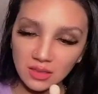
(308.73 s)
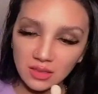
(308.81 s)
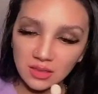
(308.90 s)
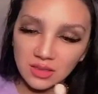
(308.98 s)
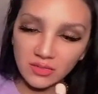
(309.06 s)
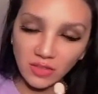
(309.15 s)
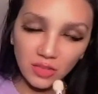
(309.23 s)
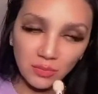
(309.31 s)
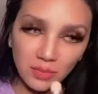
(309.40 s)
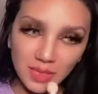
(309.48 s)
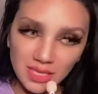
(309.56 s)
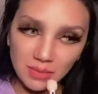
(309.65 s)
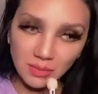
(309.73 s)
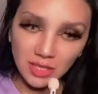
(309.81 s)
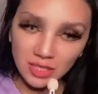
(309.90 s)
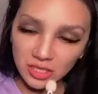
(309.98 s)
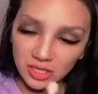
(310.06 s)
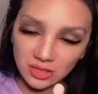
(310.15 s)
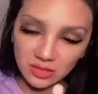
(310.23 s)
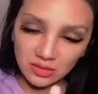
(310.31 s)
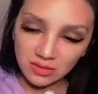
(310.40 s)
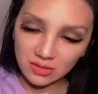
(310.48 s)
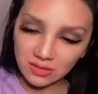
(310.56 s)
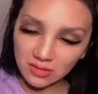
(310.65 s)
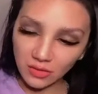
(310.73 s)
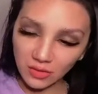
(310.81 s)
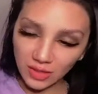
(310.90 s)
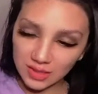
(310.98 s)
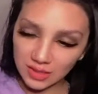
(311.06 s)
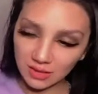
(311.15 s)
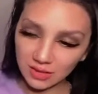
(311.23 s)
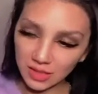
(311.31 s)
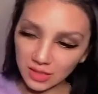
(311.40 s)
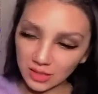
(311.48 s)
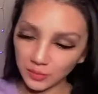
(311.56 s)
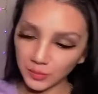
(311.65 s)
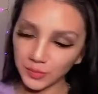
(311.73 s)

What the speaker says: It's very mixed match and crazy looking.